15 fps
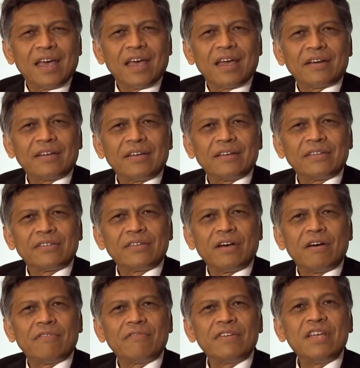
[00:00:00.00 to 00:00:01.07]
areas
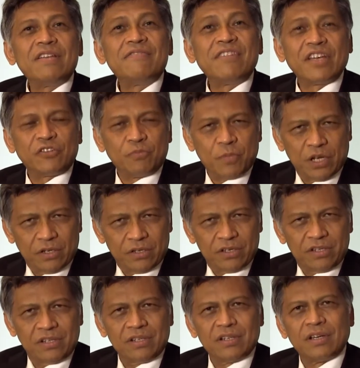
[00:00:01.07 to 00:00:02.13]
of
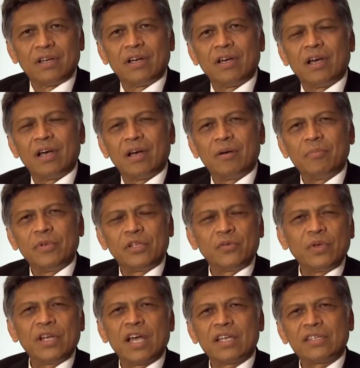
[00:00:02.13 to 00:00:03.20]
investment
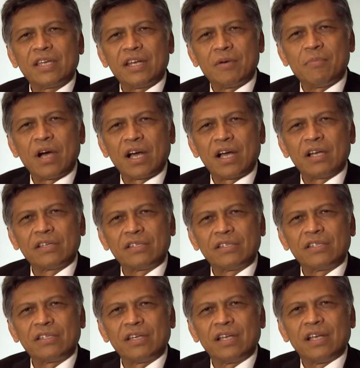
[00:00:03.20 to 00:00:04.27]
between us and among
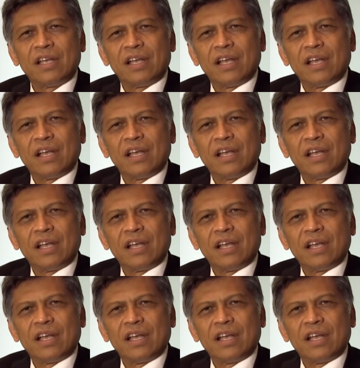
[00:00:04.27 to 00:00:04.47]
us.